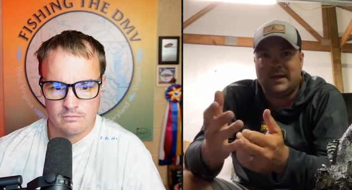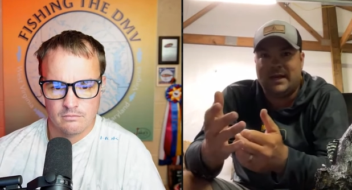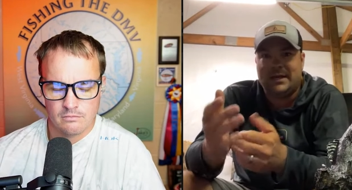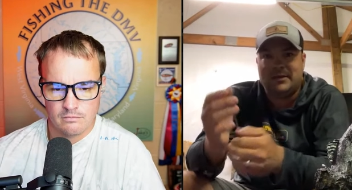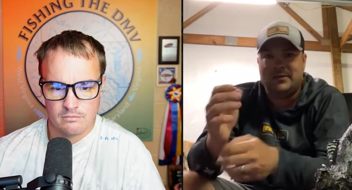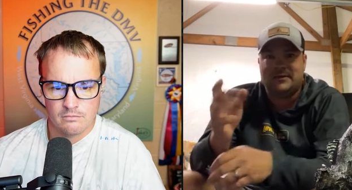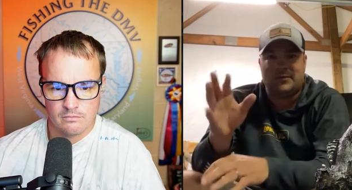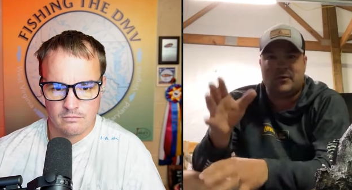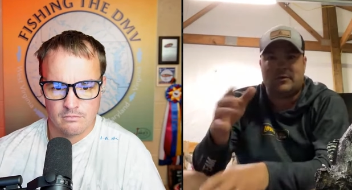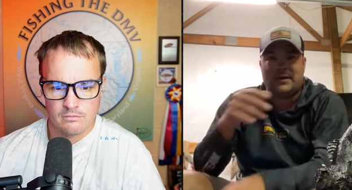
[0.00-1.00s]
Speaker 1: a day,
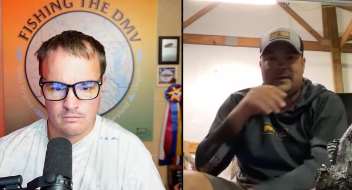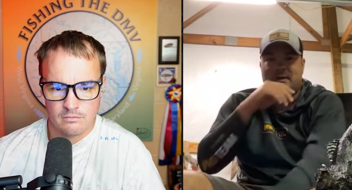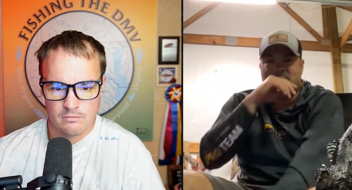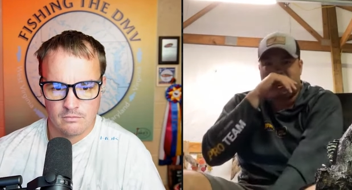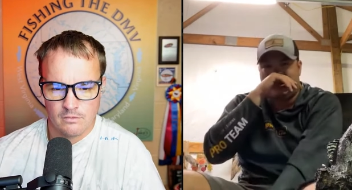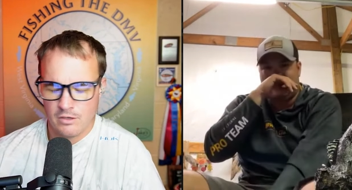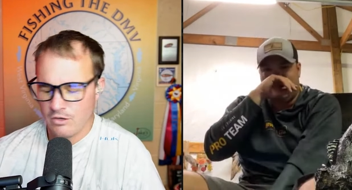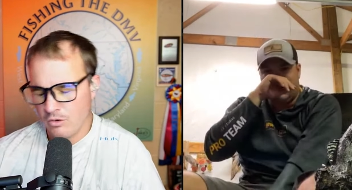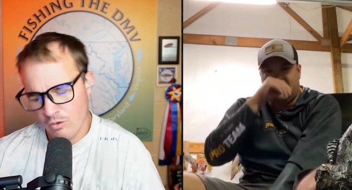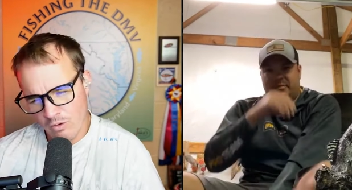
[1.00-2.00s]
somewhere around that one.
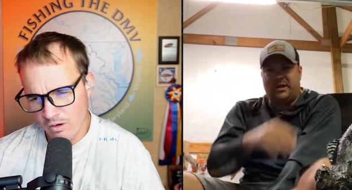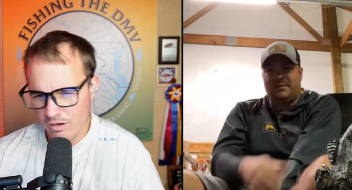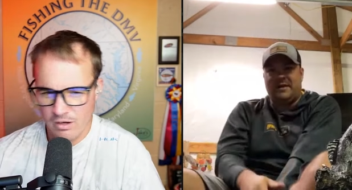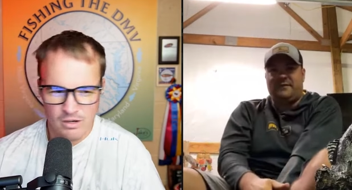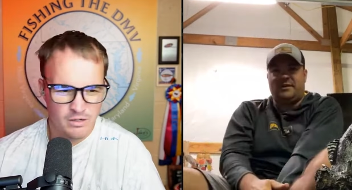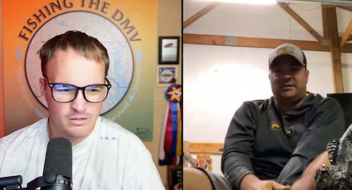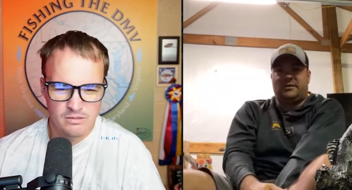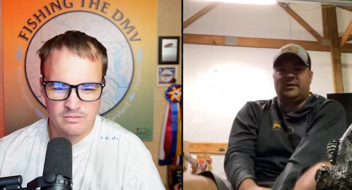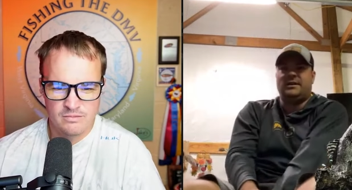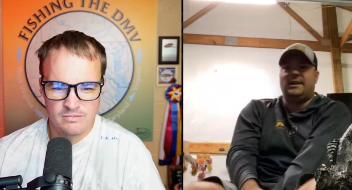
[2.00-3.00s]
A buddy of mine
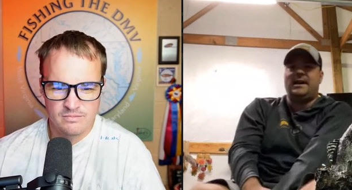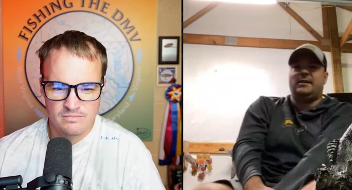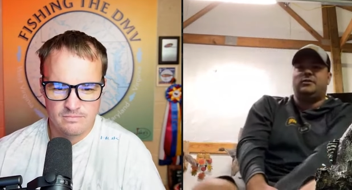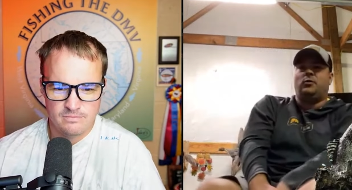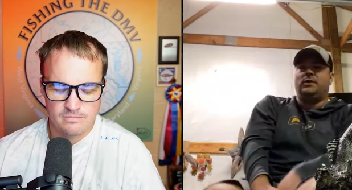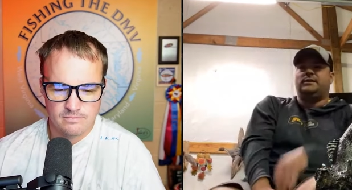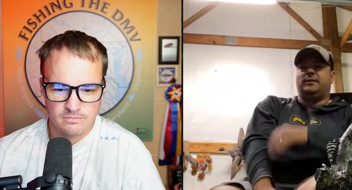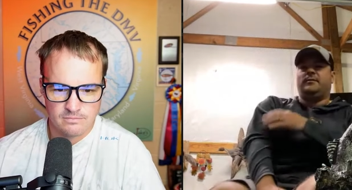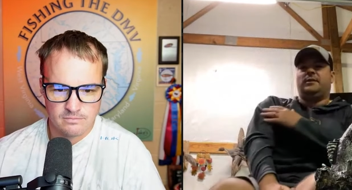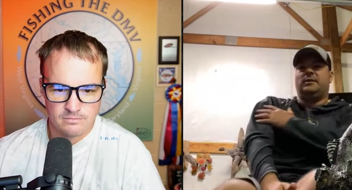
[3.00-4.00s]
finished third, and he had 20
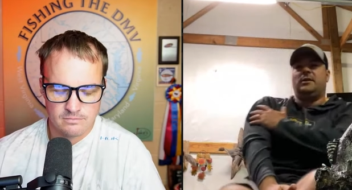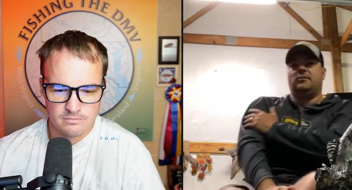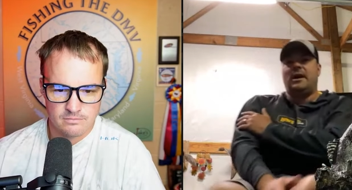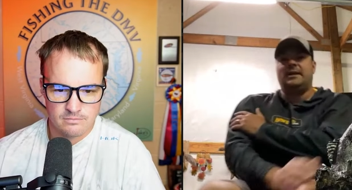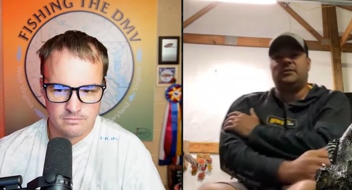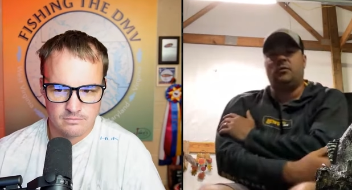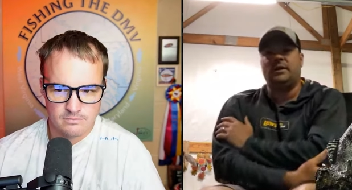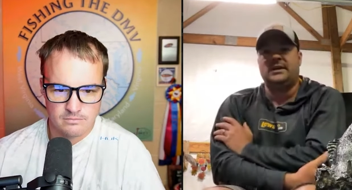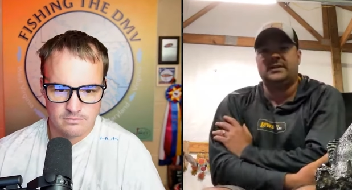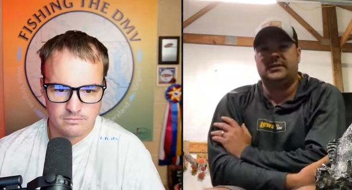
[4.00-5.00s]
something, right at
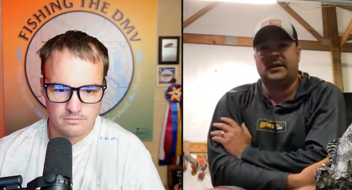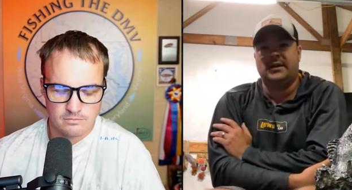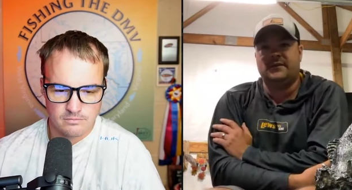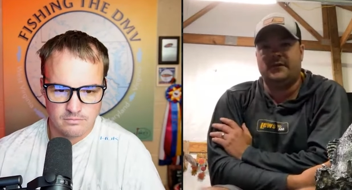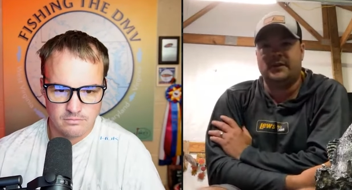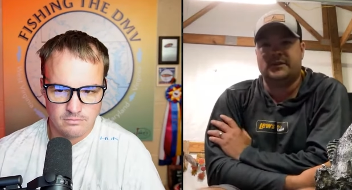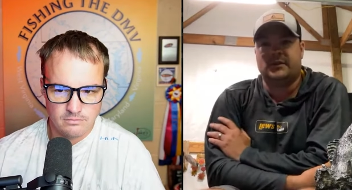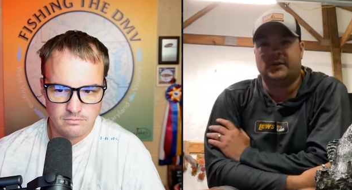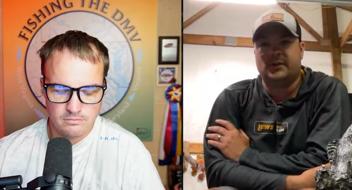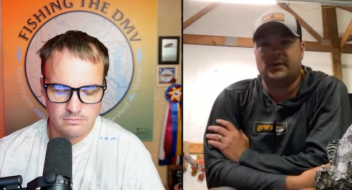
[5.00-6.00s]
20 each day, and
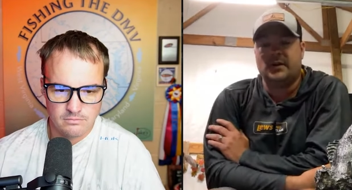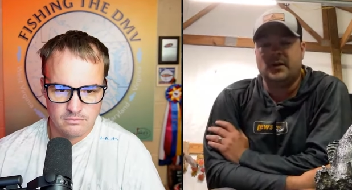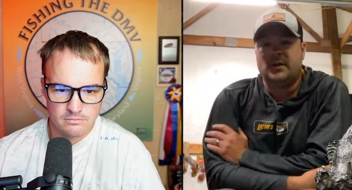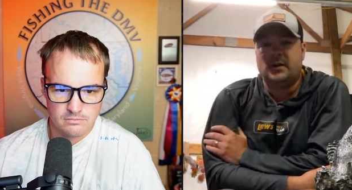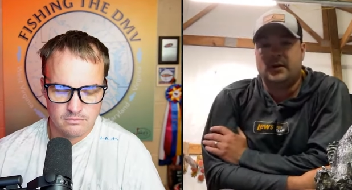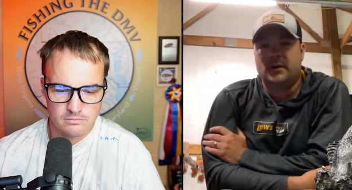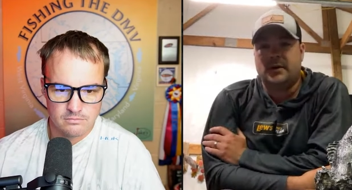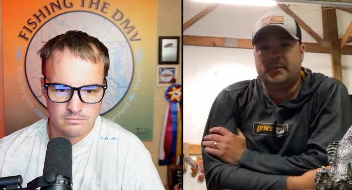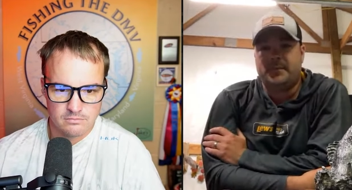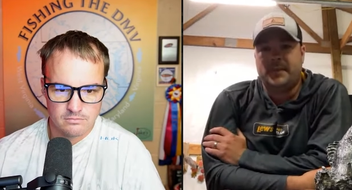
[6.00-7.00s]
finished third.
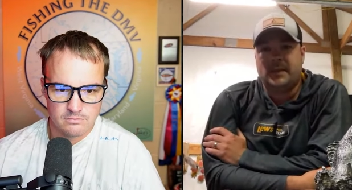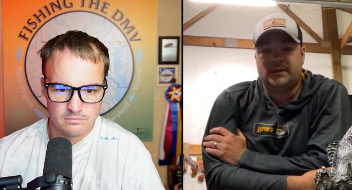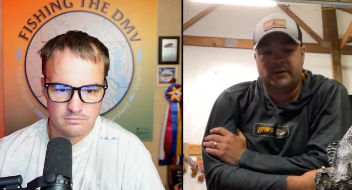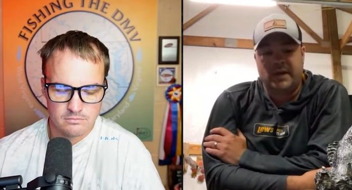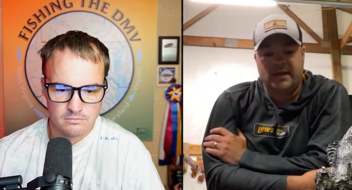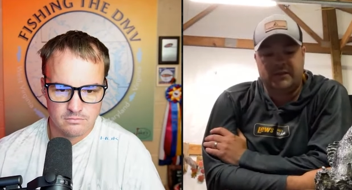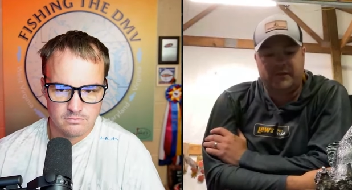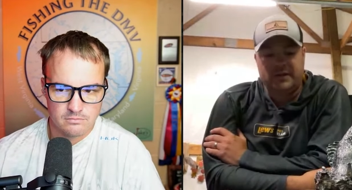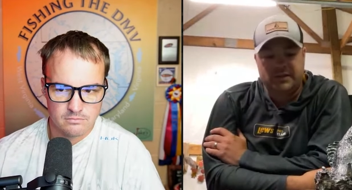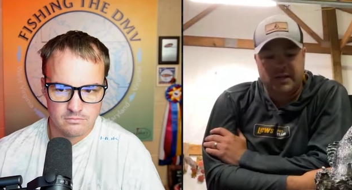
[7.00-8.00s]
So yeah, it's
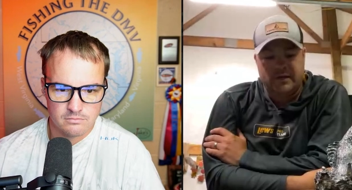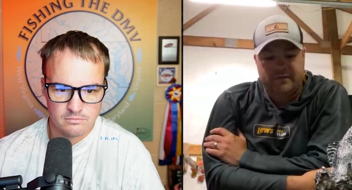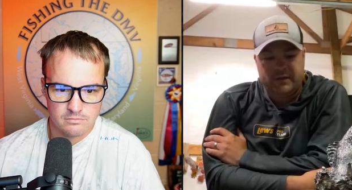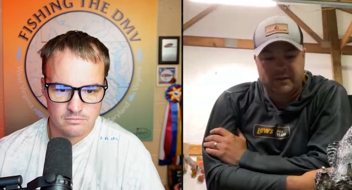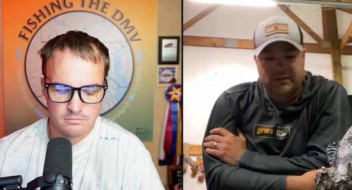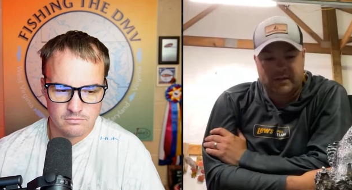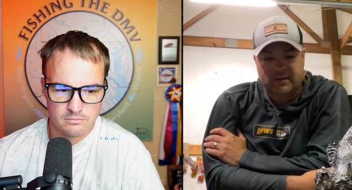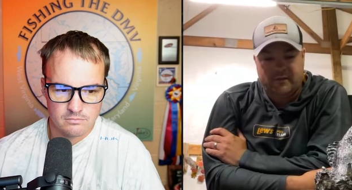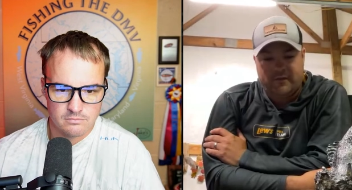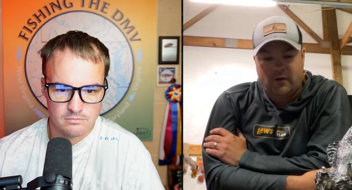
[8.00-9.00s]
fishing, and it fishes
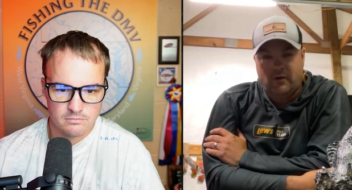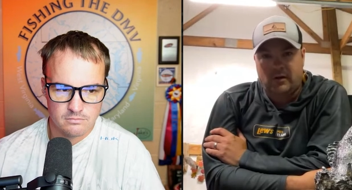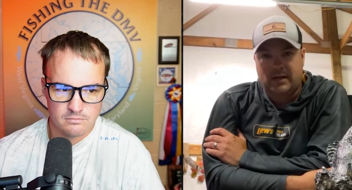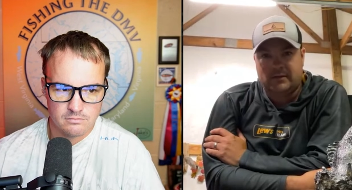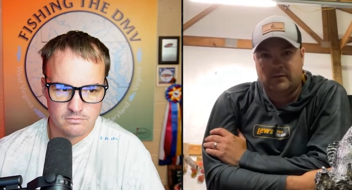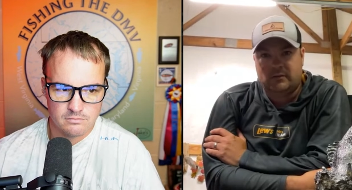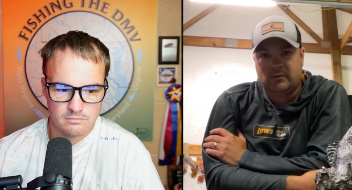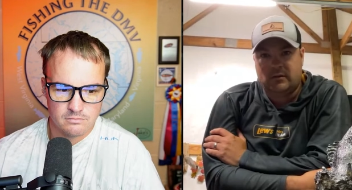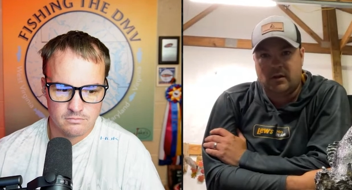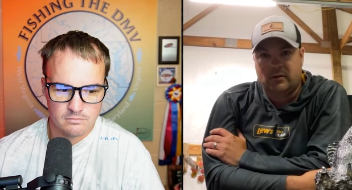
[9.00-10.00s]
in the fall, like
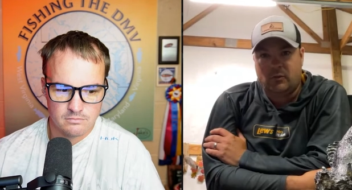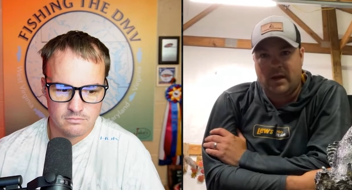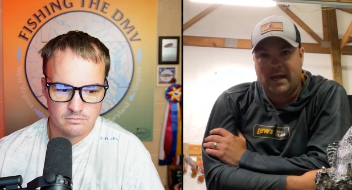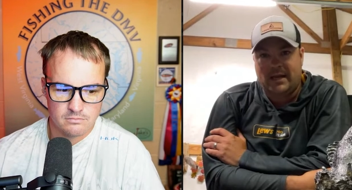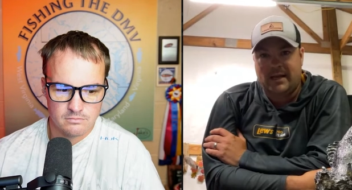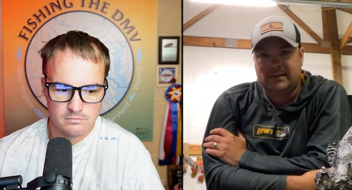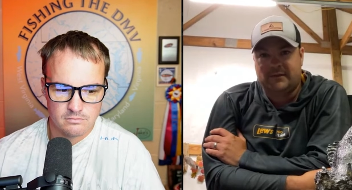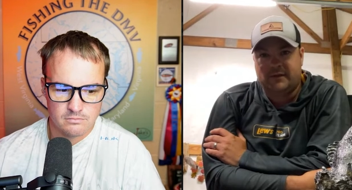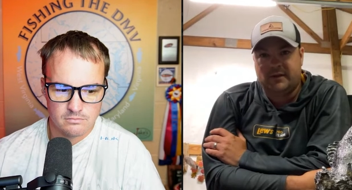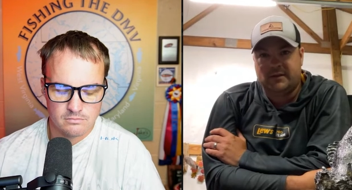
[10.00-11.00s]
the way I like
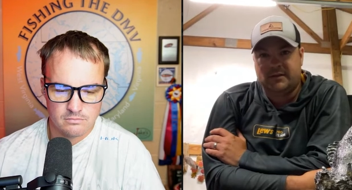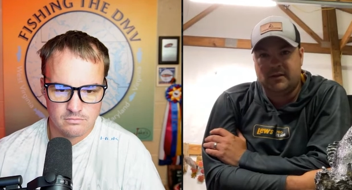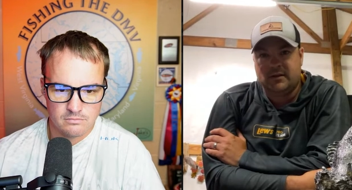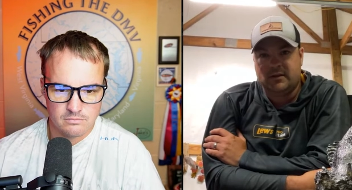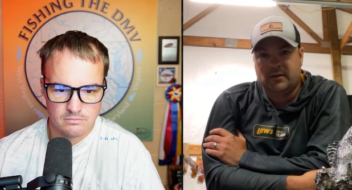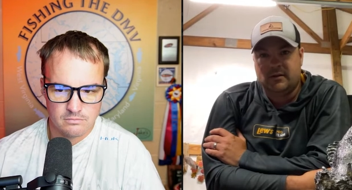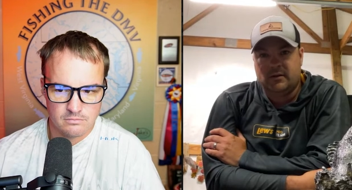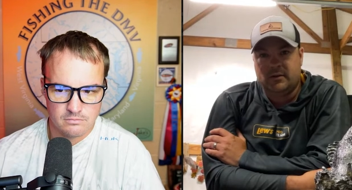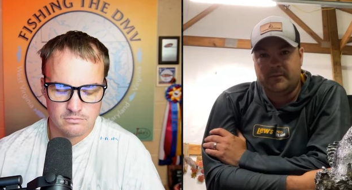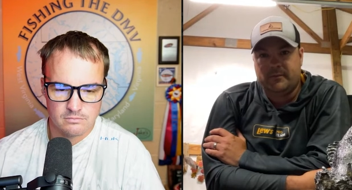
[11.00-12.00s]
to fish.
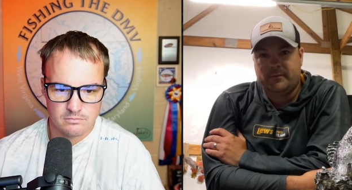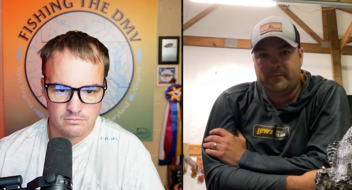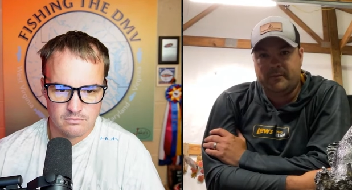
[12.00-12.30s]
You